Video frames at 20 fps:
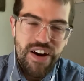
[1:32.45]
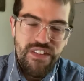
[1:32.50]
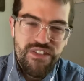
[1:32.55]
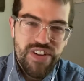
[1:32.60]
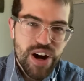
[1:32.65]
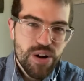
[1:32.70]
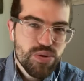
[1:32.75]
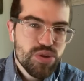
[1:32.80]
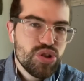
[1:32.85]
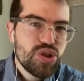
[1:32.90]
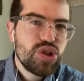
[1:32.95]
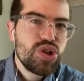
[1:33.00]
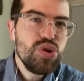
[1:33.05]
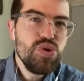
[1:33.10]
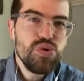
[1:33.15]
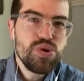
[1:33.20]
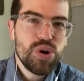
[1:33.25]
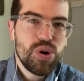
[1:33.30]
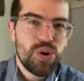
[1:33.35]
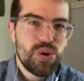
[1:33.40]
found
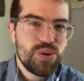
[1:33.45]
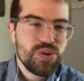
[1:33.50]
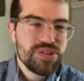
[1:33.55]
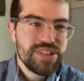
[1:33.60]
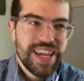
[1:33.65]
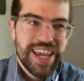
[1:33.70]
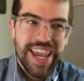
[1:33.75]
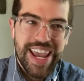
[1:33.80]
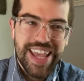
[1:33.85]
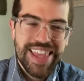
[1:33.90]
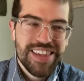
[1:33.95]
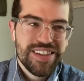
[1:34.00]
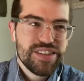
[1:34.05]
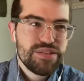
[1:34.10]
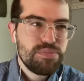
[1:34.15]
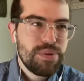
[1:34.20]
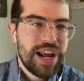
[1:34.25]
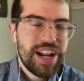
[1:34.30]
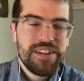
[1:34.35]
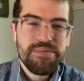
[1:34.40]
two goals in the
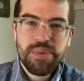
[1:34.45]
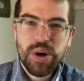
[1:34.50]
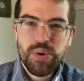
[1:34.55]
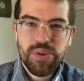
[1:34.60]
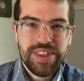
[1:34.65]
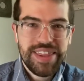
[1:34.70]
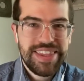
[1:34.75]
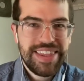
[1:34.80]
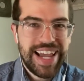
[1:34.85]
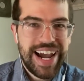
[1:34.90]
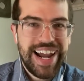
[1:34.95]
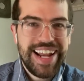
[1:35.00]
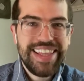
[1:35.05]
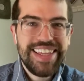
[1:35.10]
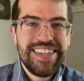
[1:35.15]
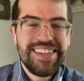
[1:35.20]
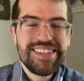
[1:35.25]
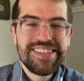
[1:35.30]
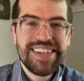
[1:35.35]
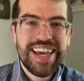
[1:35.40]
span of about
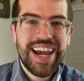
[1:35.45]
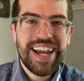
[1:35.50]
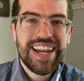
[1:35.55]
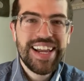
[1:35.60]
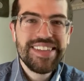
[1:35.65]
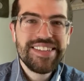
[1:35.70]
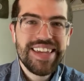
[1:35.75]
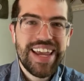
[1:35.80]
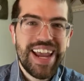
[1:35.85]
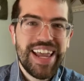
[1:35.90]
90 seconds,